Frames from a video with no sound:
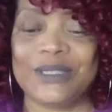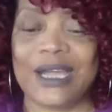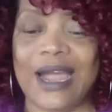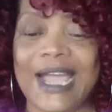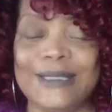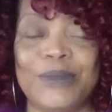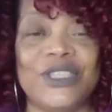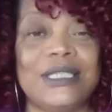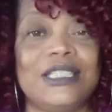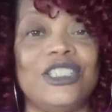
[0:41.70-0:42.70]
All right, but
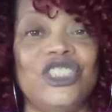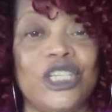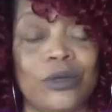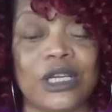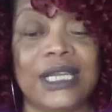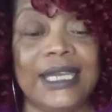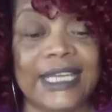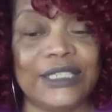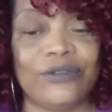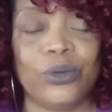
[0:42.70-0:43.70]
this is a general
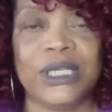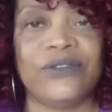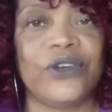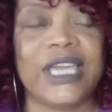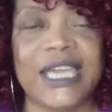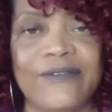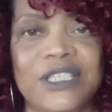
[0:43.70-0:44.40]
collective reading for every